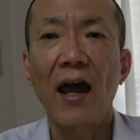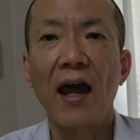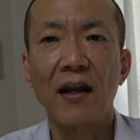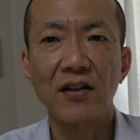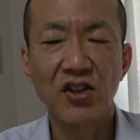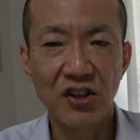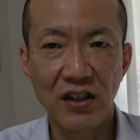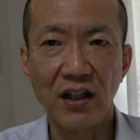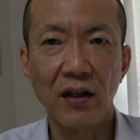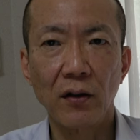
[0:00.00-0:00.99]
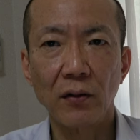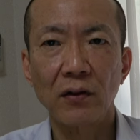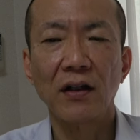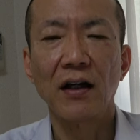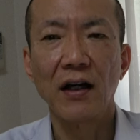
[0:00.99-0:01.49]
and
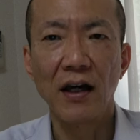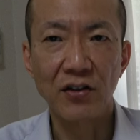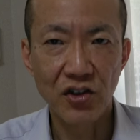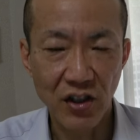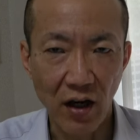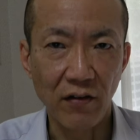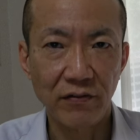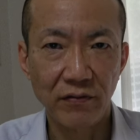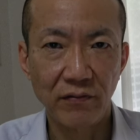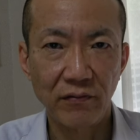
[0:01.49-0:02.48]
seal itself.